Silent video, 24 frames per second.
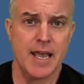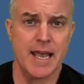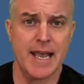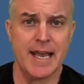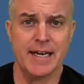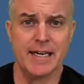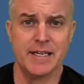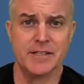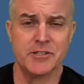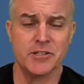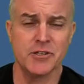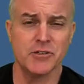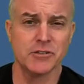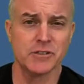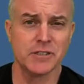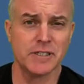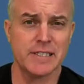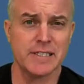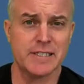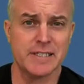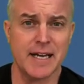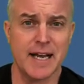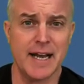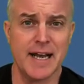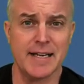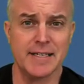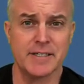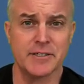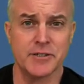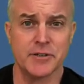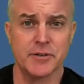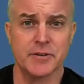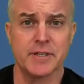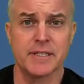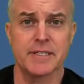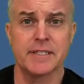and it's usually tied
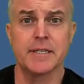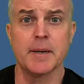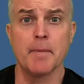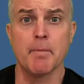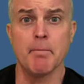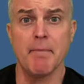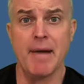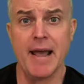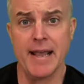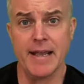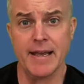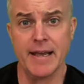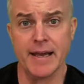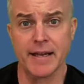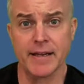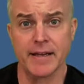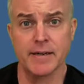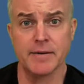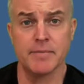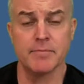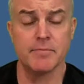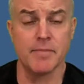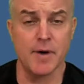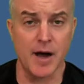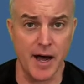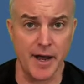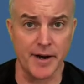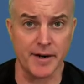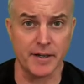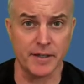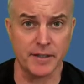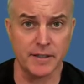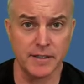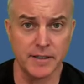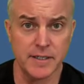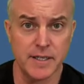to the DMAIC
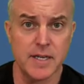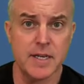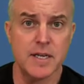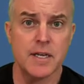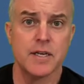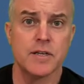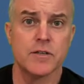model,